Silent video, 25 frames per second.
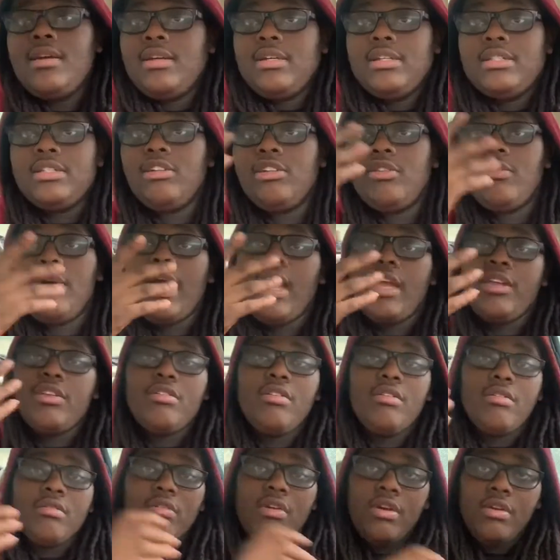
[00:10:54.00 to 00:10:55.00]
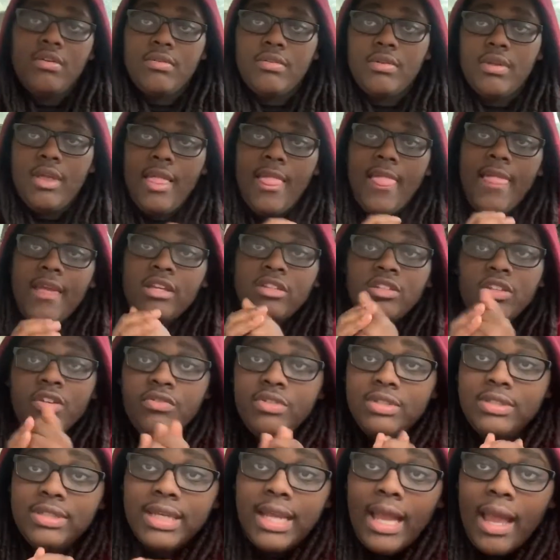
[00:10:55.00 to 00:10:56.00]
The only way how you're going to grow. So
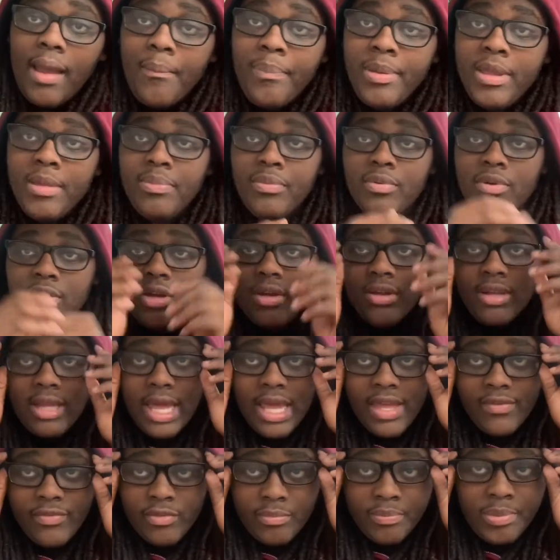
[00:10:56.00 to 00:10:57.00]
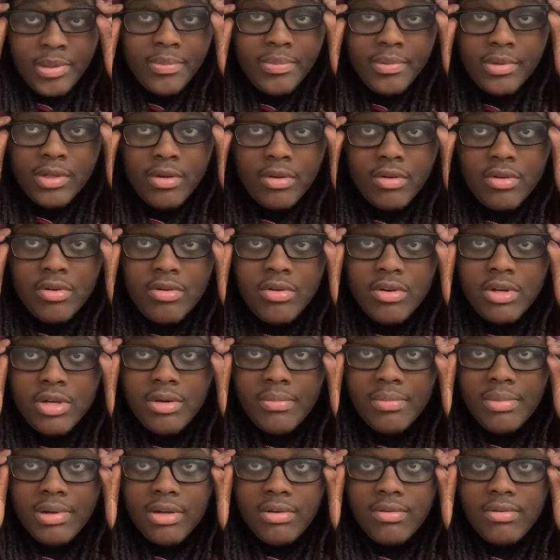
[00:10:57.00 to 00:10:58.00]
you still got people in your life or people in your corner,
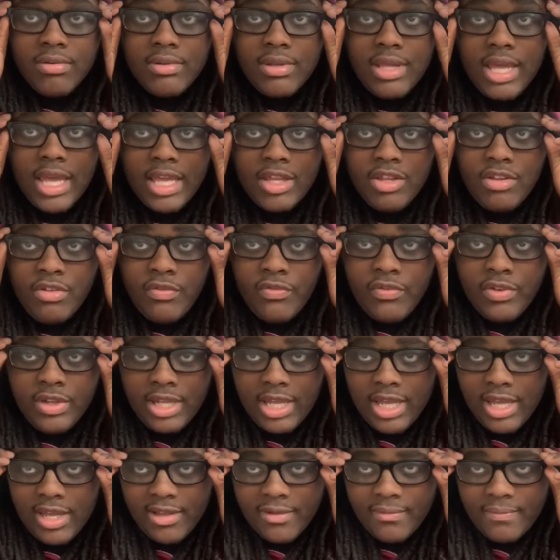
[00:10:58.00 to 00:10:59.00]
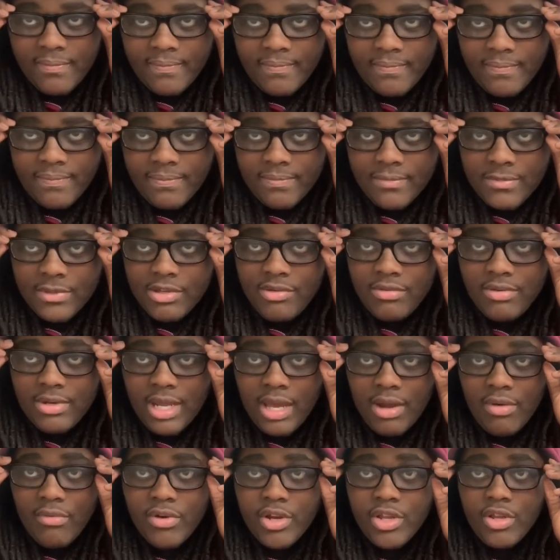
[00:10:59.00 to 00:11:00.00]
bro, and you feel like you're
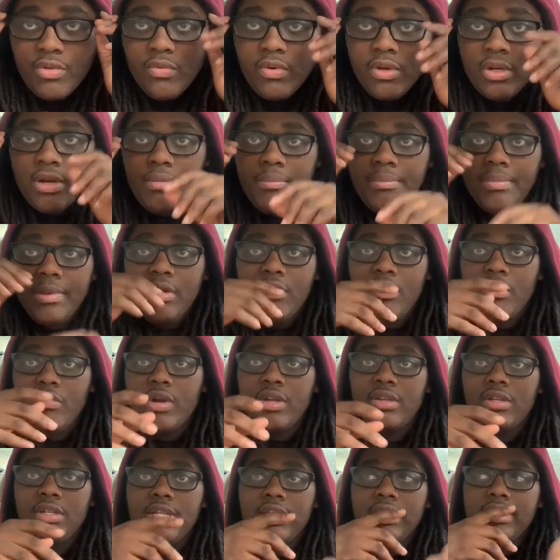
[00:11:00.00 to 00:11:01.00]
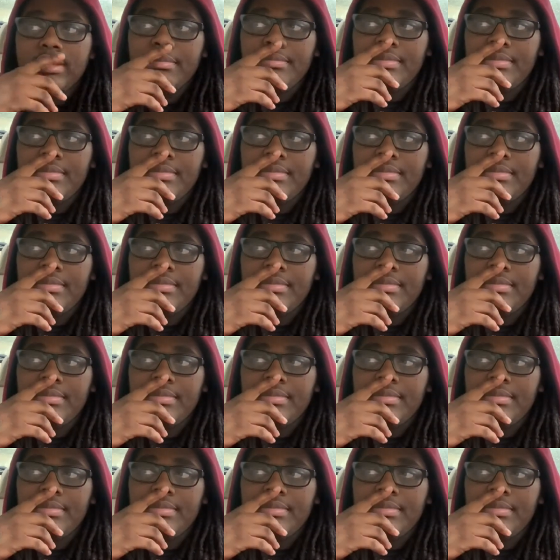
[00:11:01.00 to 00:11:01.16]
not where you want to be or where you need to